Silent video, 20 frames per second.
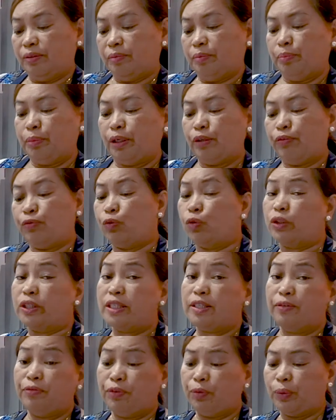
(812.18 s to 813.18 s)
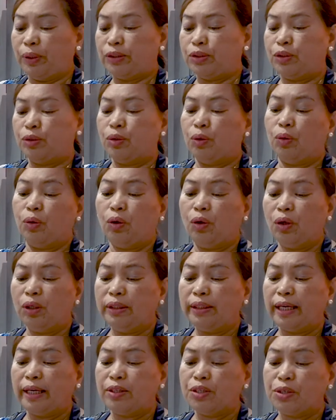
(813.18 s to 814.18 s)
But of course, if you want to go all
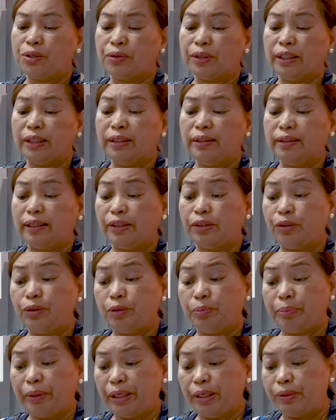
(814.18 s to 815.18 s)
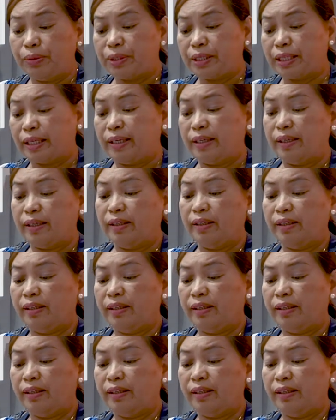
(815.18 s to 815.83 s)
natural, then you'll be using